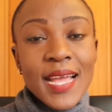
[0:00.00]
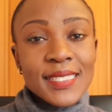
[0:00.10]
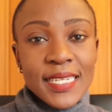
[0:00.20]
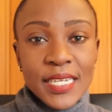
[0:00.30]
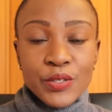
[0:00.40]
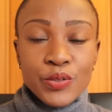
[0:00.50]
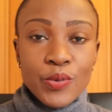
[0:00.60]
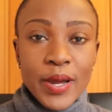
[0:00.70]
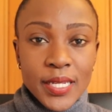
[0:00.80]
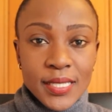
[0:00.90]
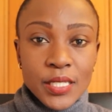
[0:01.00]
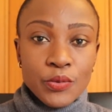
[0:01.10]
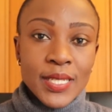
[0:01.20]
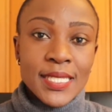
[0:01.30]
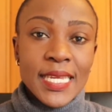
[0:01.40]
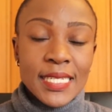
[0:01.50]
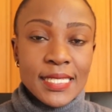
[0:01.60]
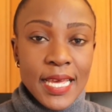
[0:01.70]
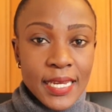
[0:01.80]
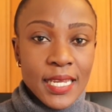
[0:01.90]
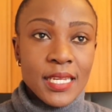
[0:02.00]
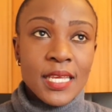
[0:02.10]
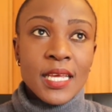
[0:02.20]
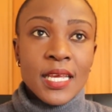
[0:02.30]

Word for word: I started to do a research once I decided